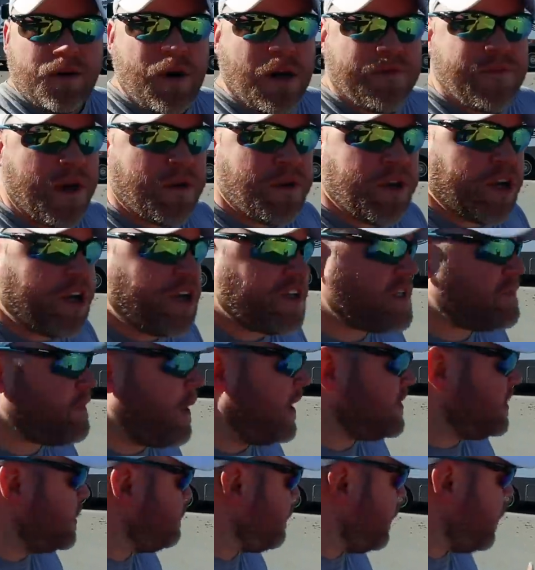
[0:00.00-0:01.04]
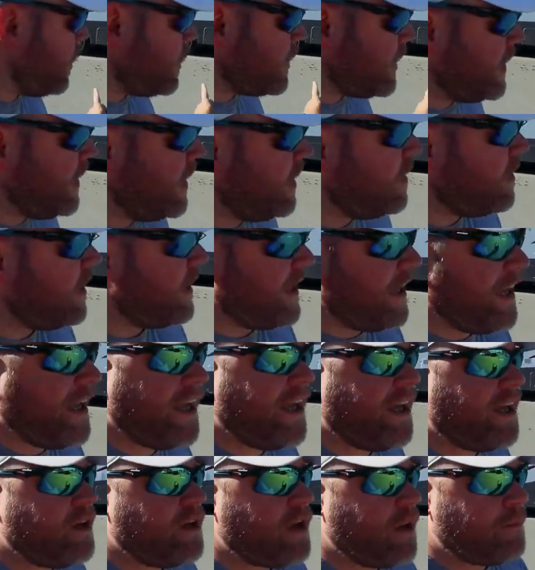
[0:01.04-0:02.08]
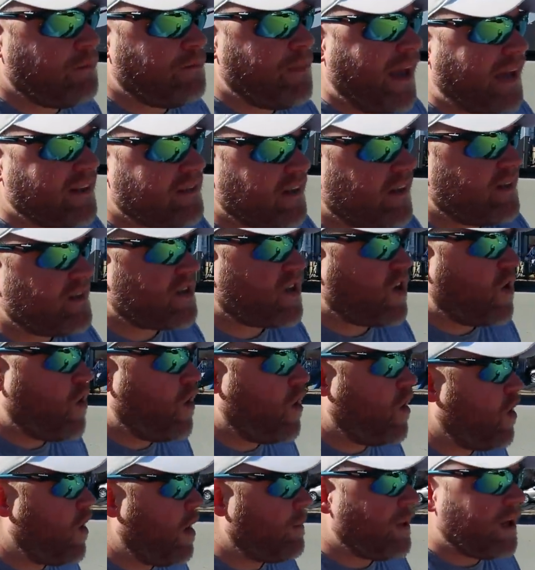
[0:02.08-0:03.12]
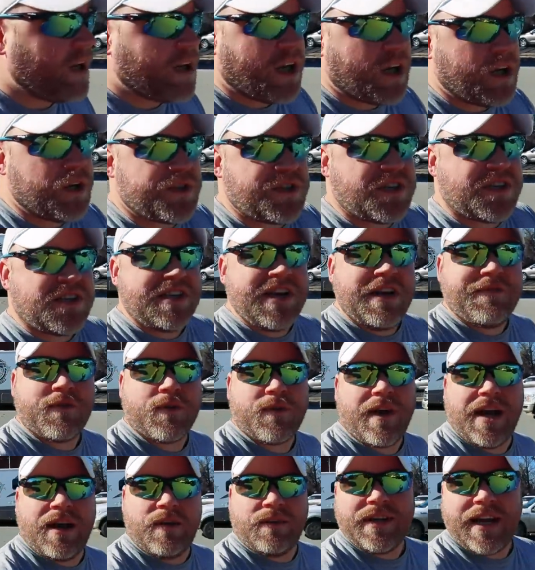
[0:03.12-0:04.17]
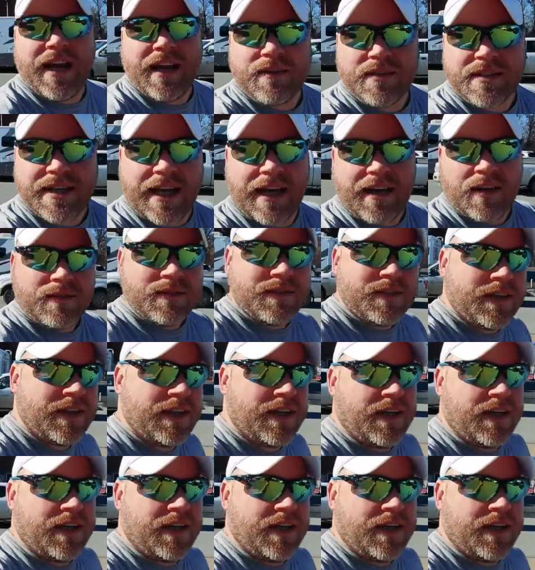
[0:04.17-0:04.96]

Well, I found a good spot to park here in Benton, so I'm gonna go sniff around downtown